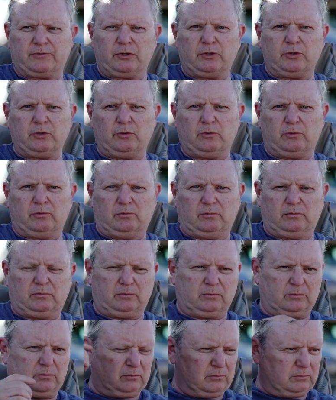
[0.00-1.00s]
of you
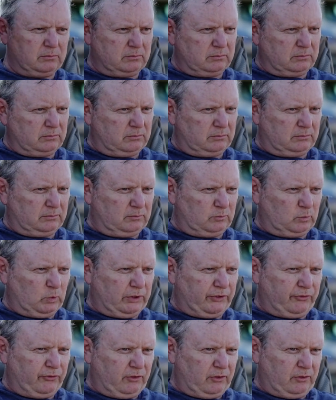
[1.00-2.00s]

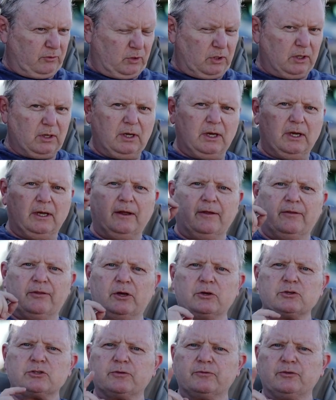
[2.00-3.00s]
who
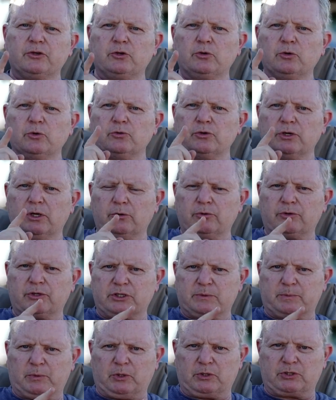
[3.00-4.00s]
know
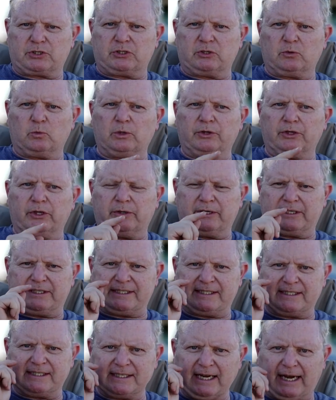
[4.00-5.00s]
this person will know
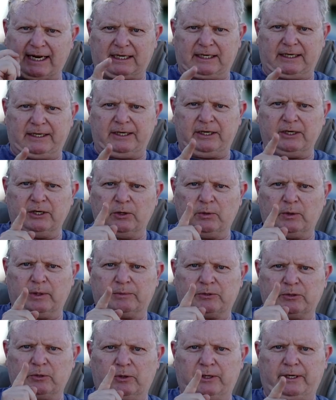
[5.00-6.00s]
exactly who
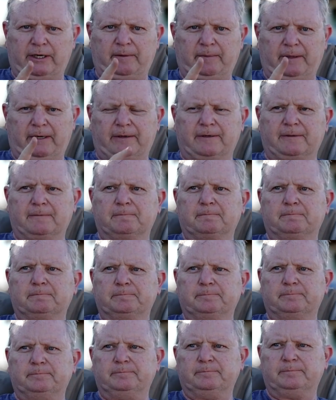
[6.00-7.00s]
I'm talking about,
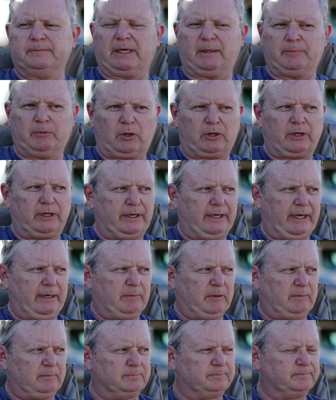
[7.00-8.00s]
but I'm not going to
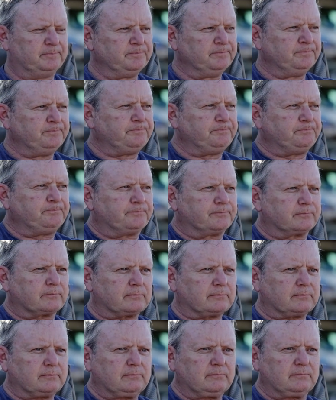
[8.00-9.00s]
name him.
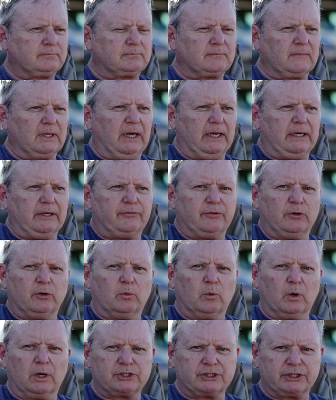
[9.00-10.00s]
And if
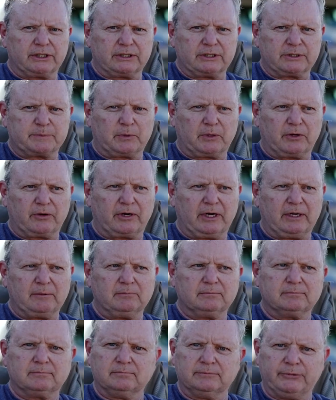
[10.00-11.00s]
you're watching this
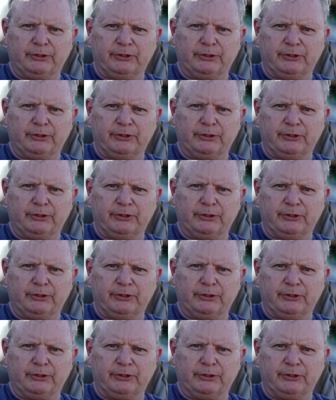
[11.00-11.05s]
program,